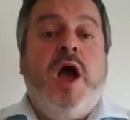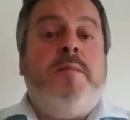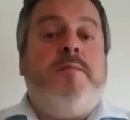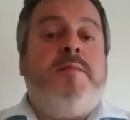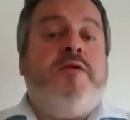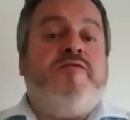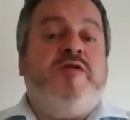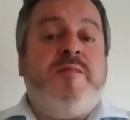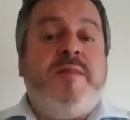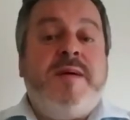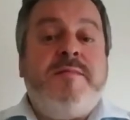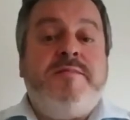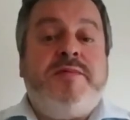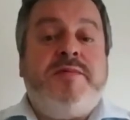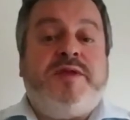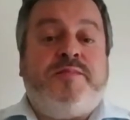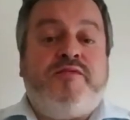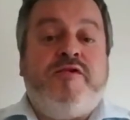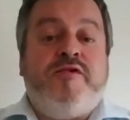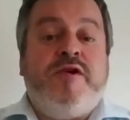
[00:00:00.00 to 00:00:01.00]
But remember,
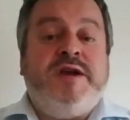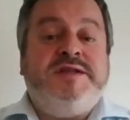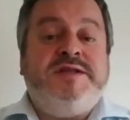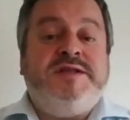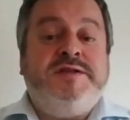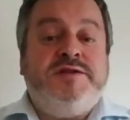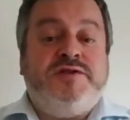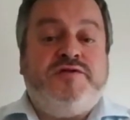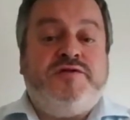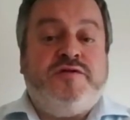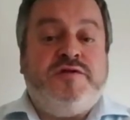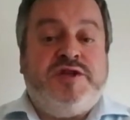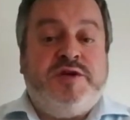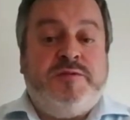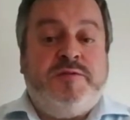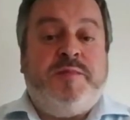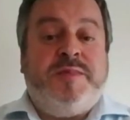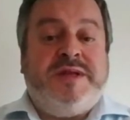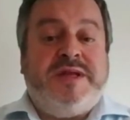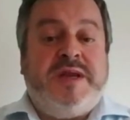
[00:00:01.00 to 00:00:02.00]
the pricing structure
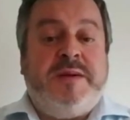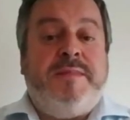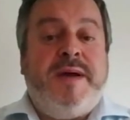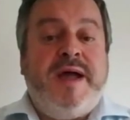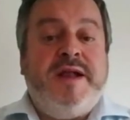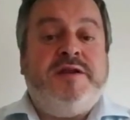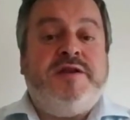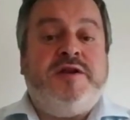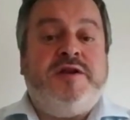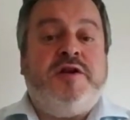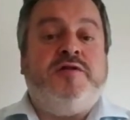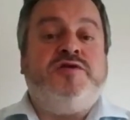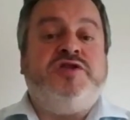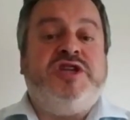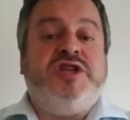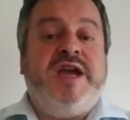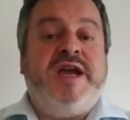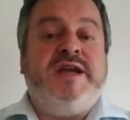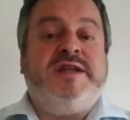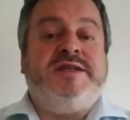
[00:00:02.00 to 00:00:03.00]
will be dependent on
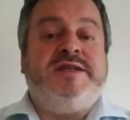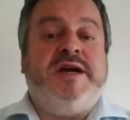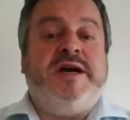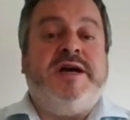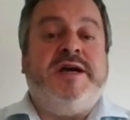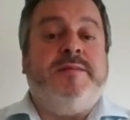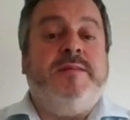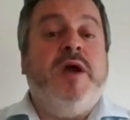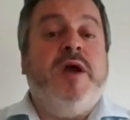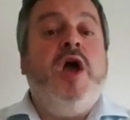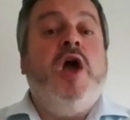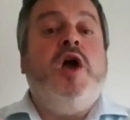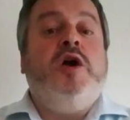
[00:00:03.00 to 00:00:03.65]
chair time,